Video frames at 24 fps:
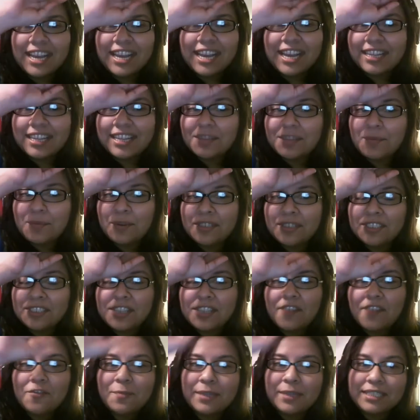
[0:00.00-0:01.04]
yeah, like the British
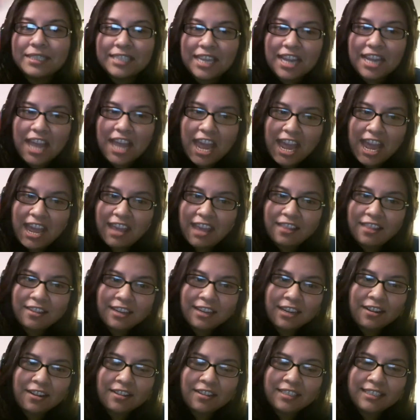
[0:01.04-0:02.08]
government's like, hey,
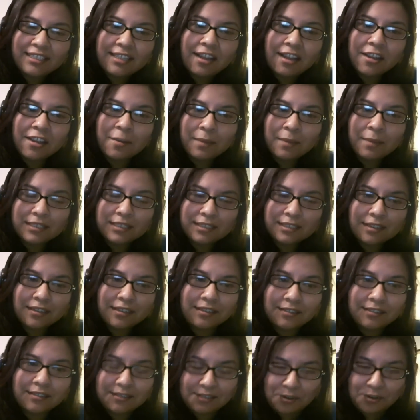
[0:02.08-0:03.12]
look at all these documents
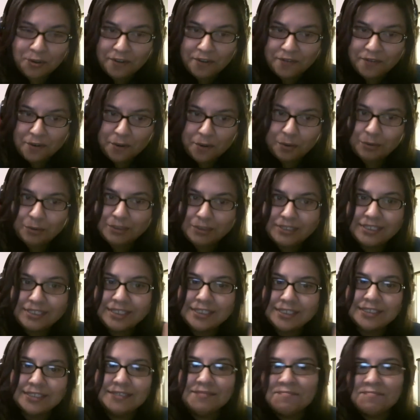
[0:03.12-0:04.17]
on UFOs,
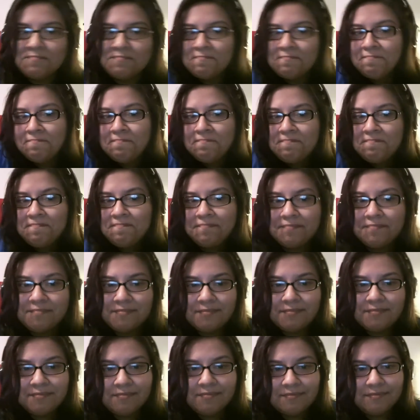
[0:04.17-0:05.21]
and
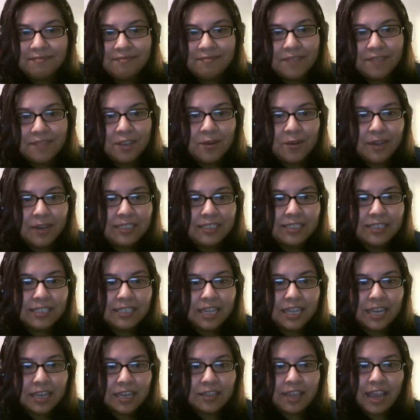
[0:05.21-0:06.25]
the U.S. is
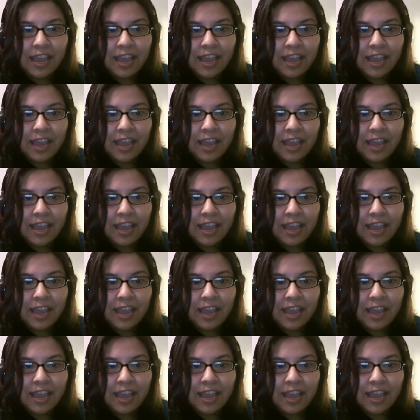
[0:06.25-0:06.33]
like,